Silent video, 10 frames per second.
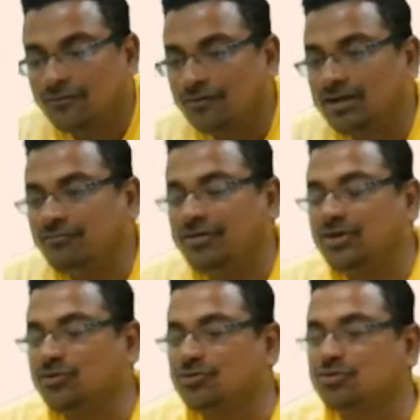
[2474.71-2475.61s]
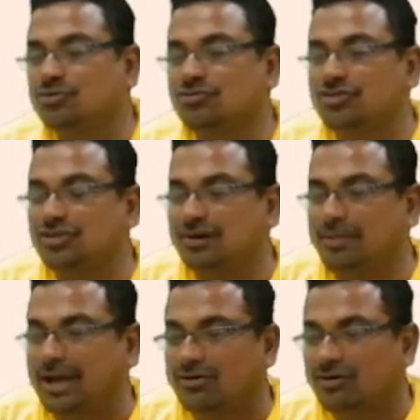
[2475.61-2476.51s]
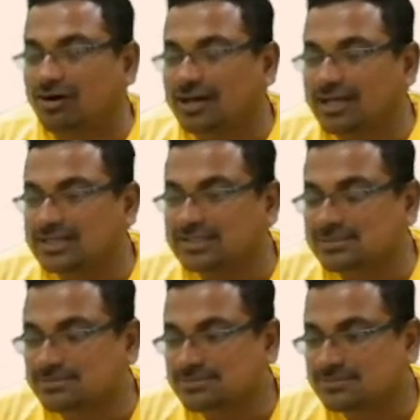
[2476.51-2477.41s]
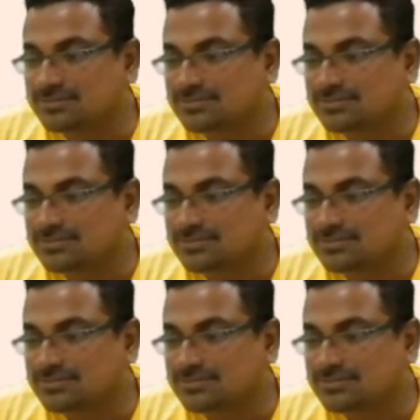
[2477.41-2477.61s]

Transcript: One we use to see the microorganism,